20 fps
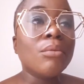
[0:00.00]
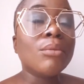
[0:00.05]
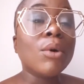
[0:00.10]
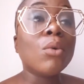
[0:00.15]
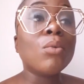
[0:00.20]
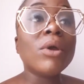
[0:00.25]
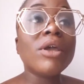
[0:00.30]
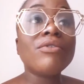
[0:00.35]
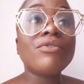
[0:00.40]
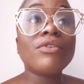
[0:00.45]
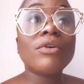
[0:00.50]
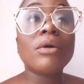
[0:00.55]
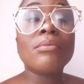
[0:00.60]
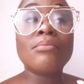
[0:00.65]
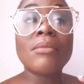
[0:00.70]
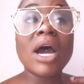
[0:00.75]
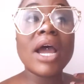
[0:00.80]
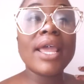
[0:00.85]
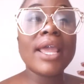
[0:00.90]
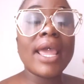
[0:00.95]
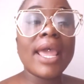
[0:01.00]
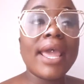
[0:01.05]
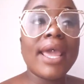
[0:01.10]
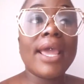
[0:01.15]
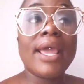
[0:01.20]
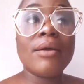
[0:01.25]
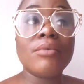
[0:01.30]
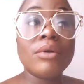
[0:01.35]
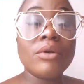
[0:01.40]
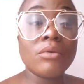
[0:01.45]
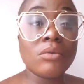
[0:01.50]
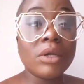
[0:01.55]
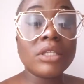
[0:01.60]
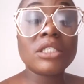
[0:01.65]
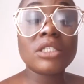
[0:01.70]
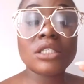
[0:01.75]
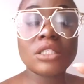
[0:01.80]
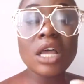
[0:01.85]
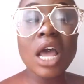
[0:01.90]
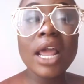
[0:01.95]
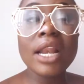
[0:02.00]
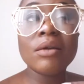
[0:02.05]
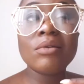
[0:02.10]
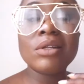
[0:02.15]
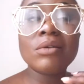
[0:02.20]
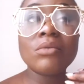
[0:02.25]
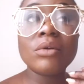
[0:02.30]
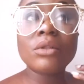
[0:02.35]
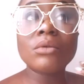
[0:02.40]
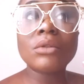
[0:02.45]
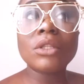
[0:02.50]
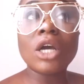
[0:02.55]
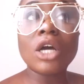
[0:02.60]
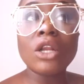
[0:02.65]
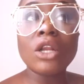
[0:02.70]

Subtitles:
But with my hair, with the